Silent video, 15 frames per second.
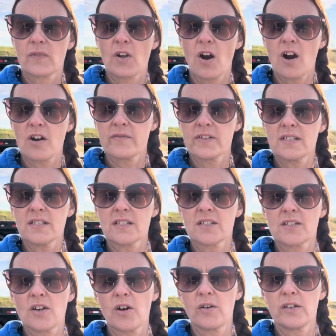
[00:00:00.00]
harvest.
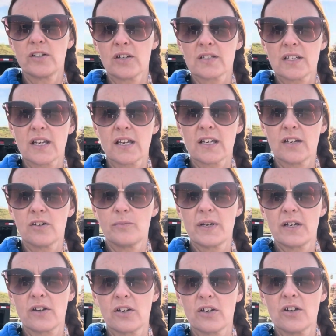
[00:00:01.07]
So it looks like it'll
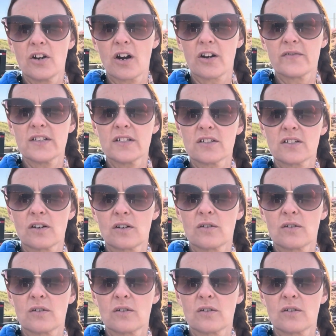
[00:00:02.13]
be a good harvest. Our